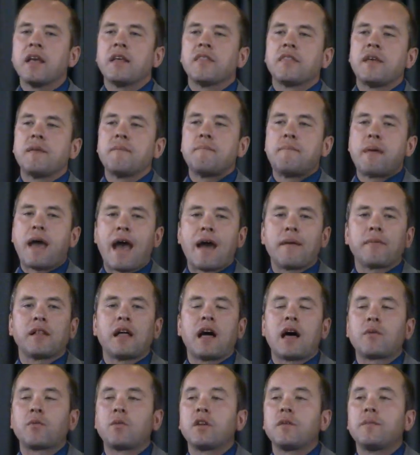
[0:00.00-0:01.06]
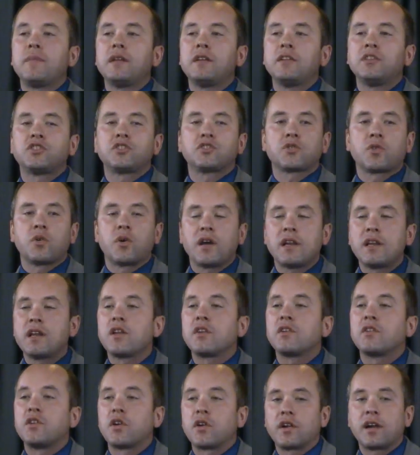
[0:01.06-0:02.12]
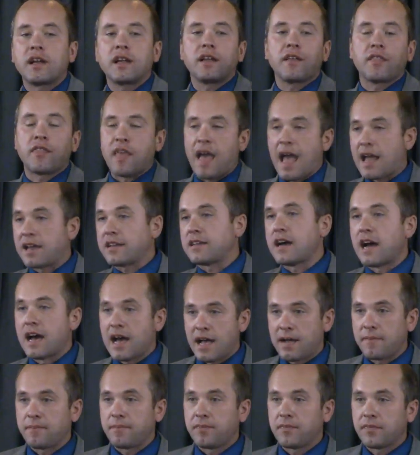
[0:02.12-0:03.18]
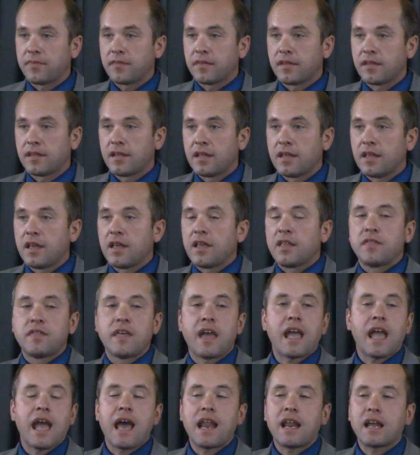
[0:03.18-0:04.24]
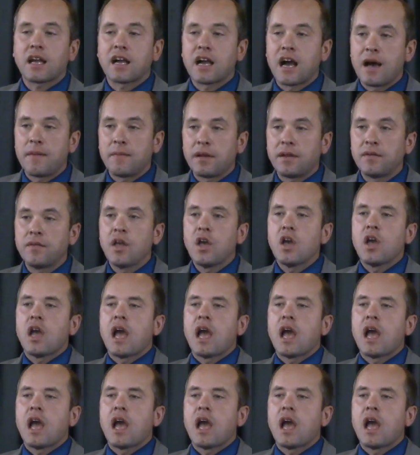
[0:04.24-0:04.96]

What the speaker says: then Babylon would have been destroyed during that time. They had it coming.